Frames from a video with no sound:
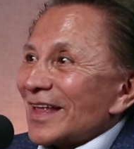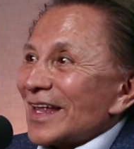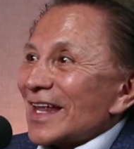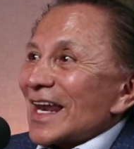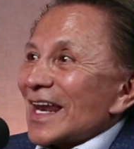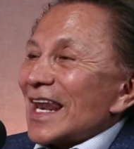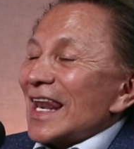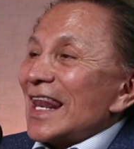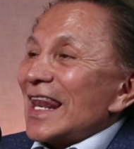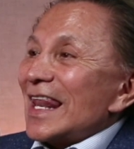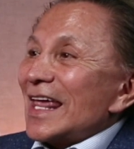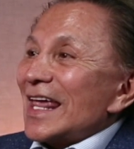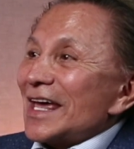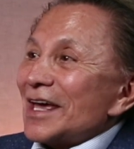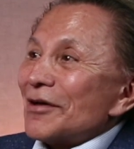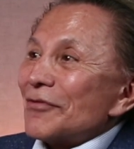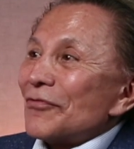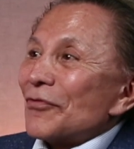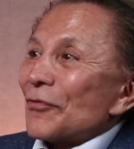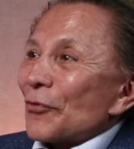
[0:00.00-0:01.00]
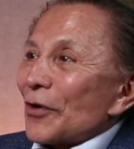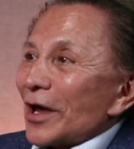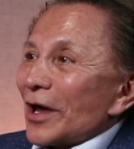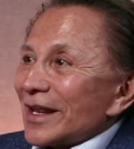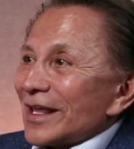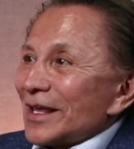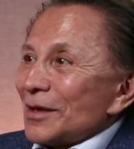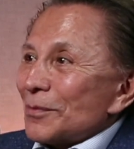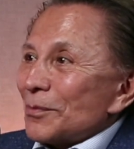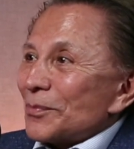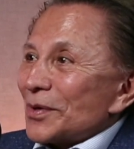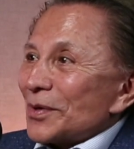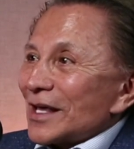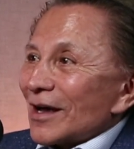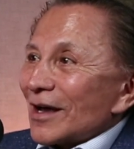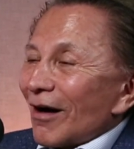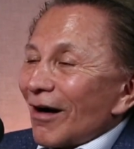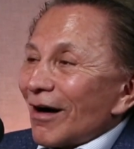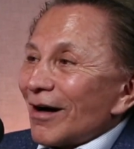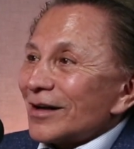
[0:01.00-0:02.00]
Live Ready
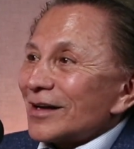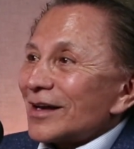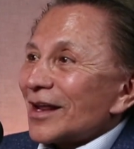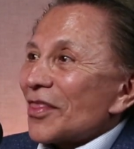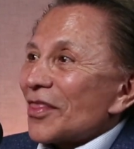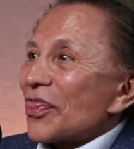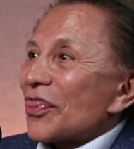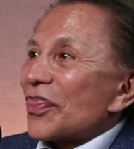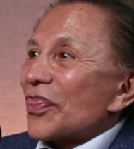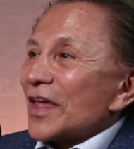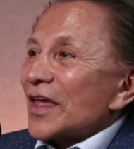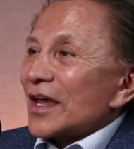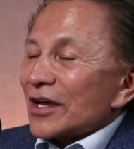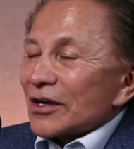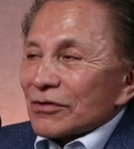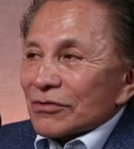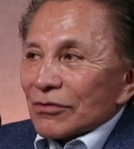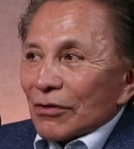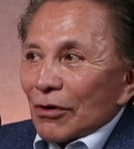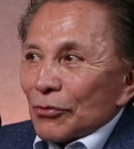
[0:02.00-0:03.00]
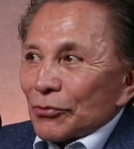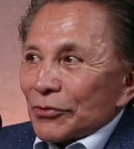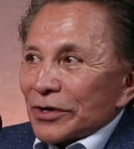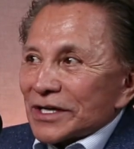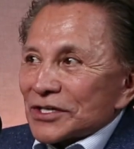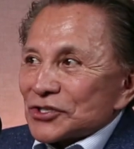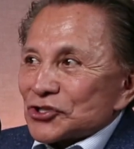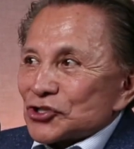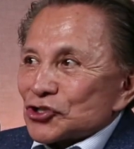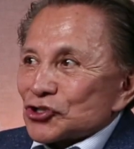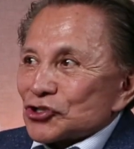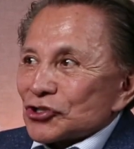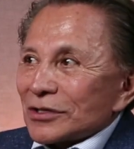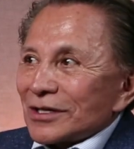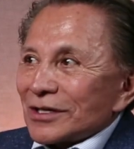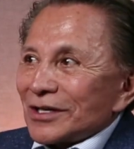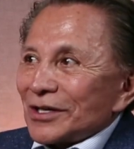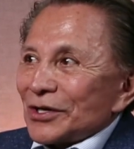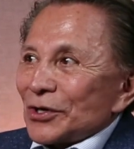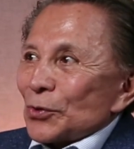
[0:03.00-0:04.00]
Beyond Think and Grow Rich,
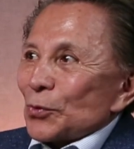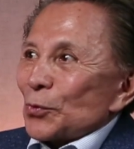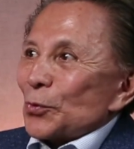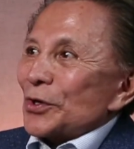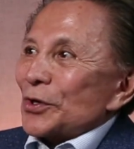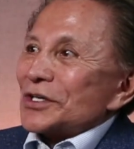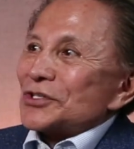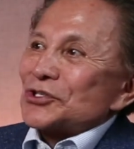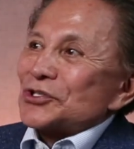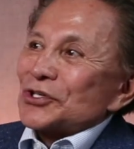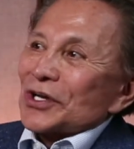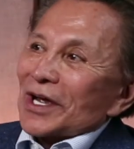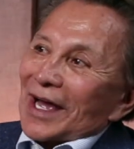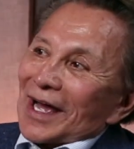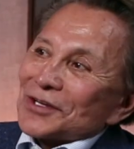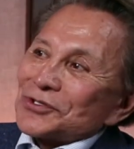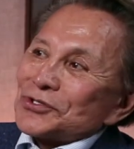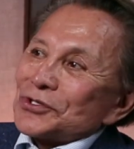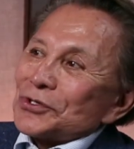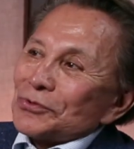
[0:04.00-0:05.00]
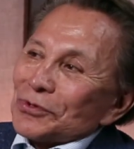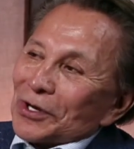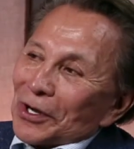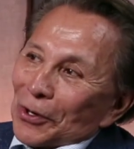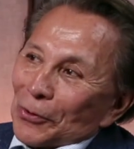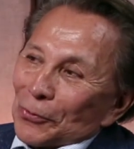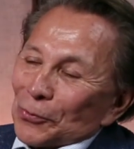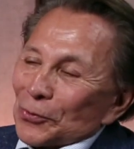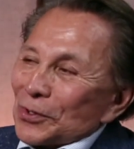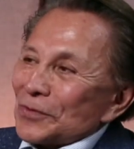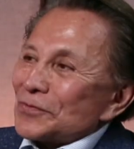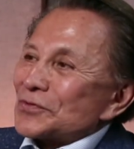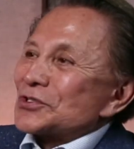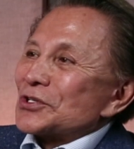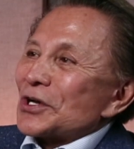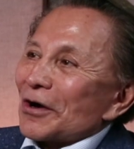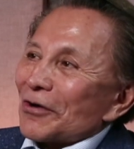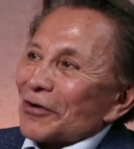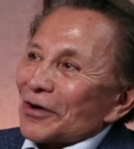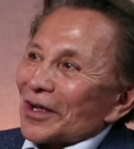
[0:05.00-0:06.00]
which, as you know, we've
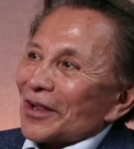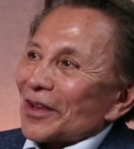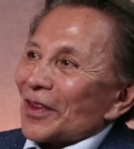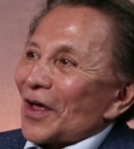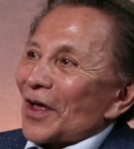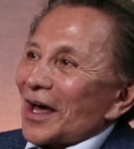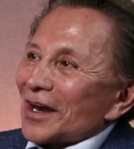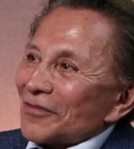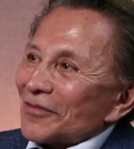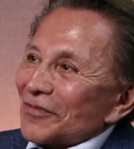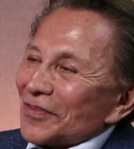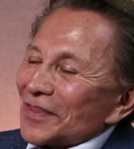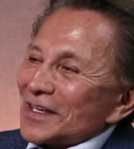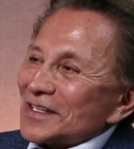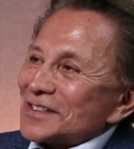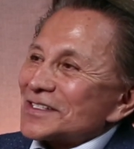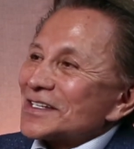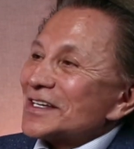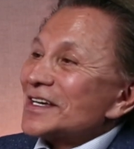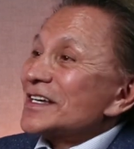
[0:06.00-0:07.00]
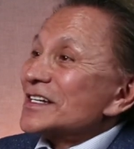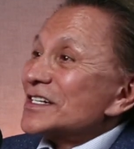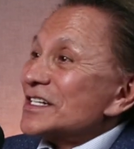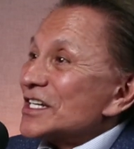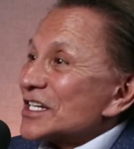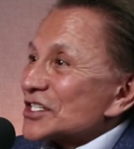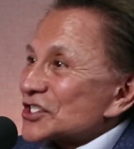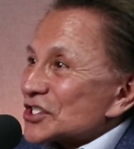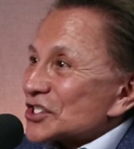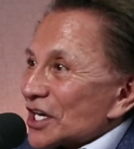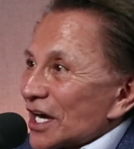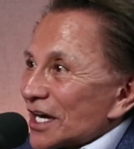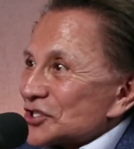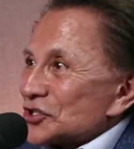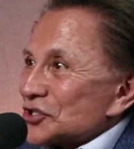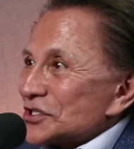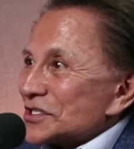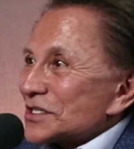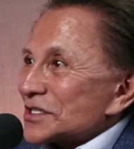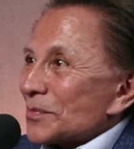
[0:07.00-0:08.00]
shared a lot of these
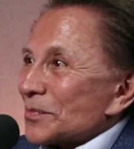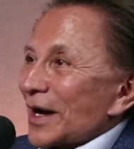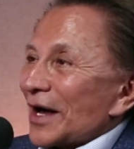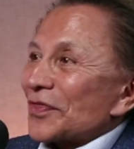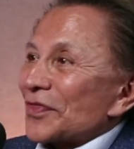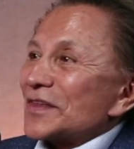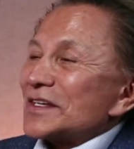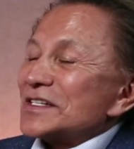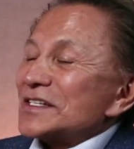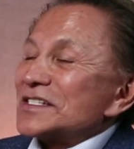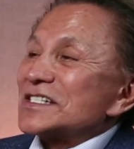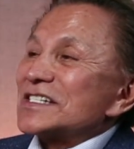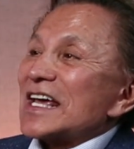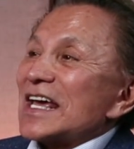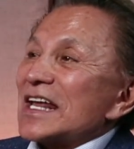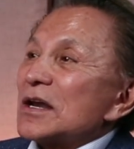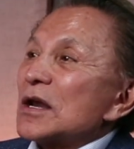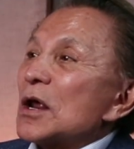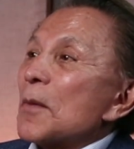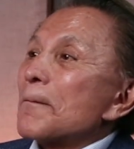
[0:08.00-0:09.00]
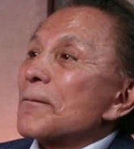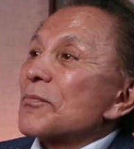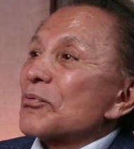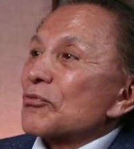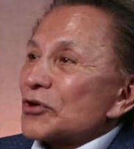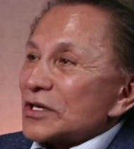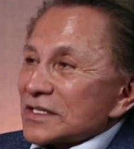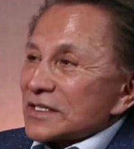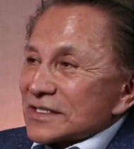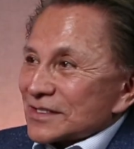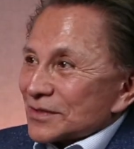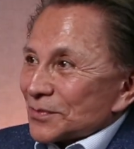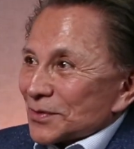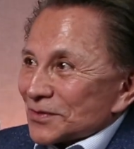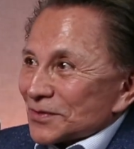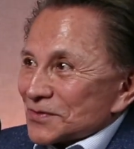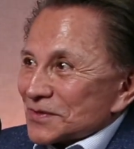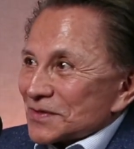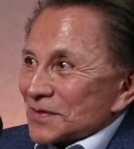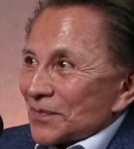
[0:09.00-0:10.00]
discussions about these 10
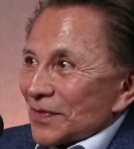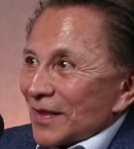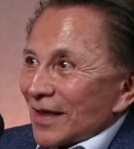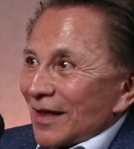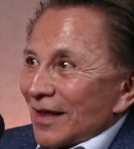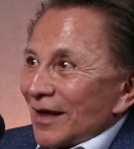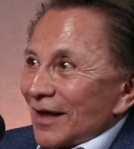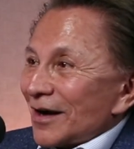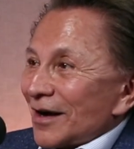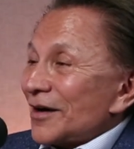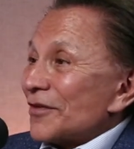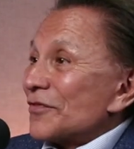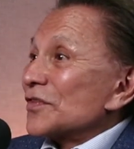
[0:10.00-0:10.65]
principles of